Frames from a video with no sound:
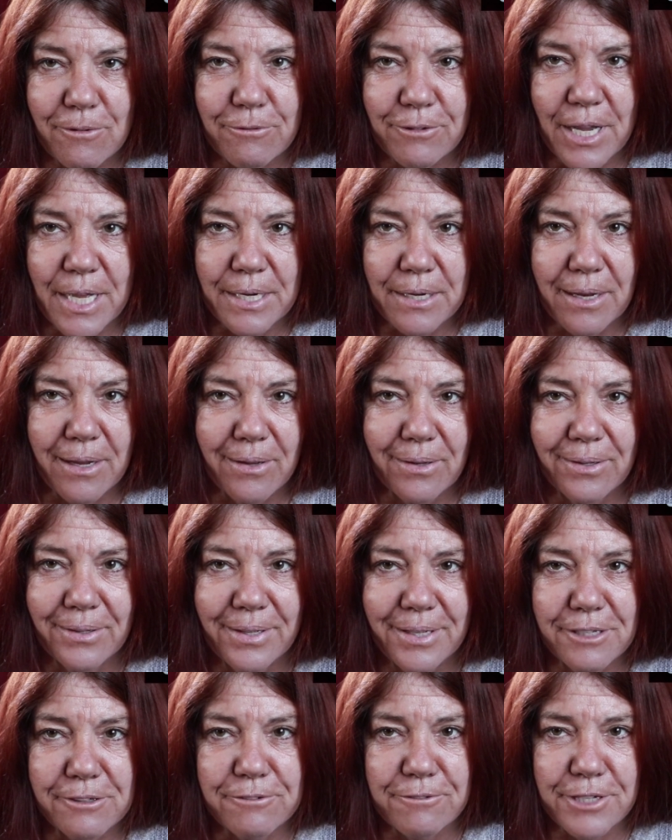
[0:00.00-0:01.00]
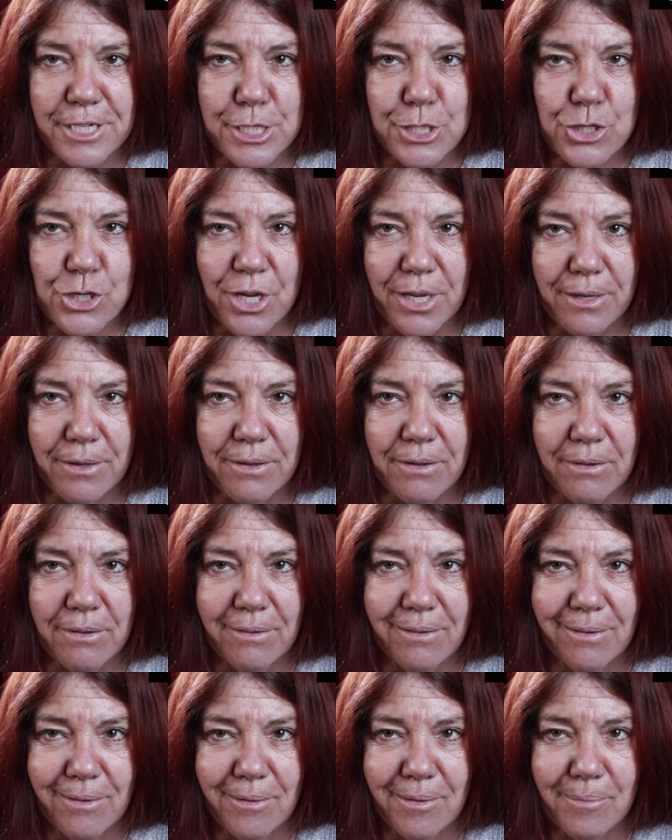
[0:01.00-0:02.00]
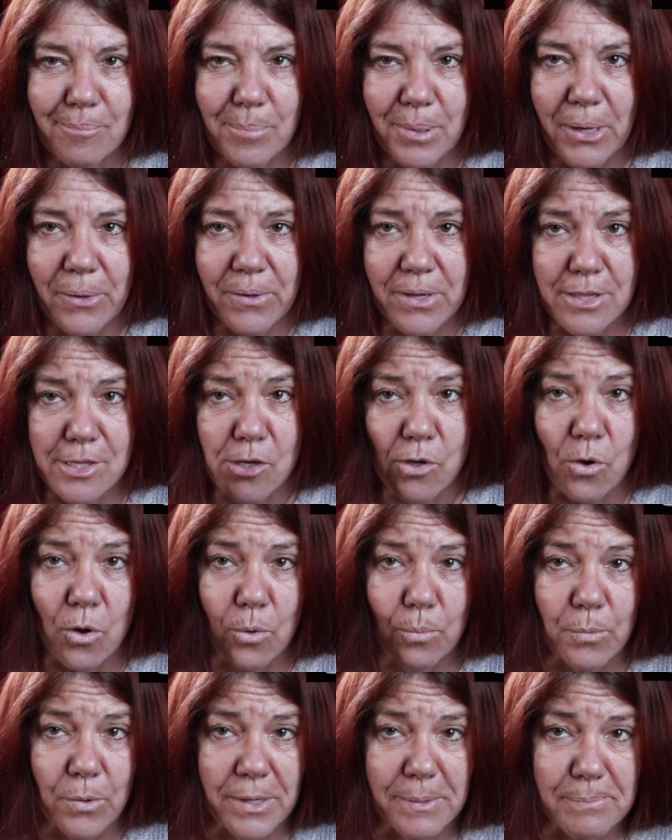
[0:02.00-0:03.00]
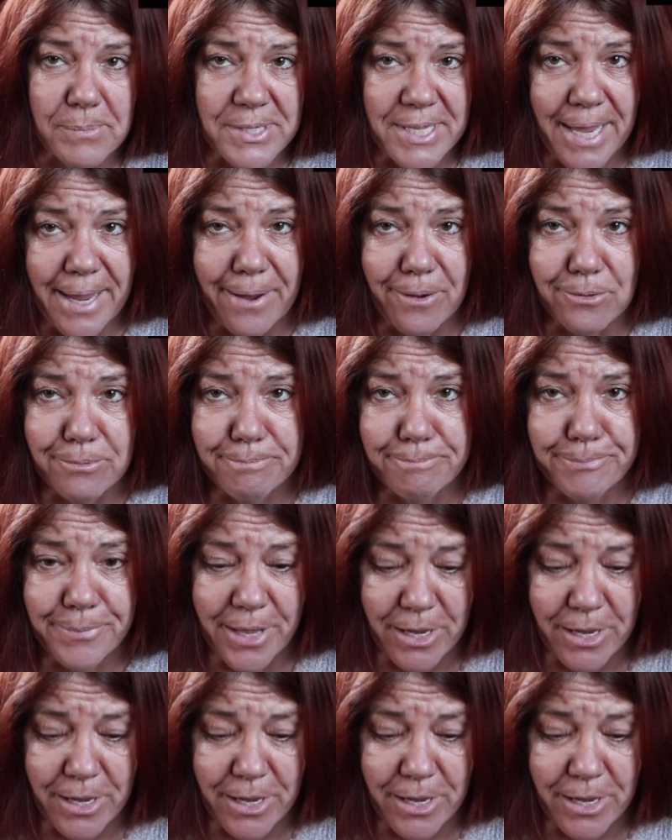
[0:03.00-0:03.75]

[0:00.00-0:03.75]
fun, adventure, blowing the cobwebs out.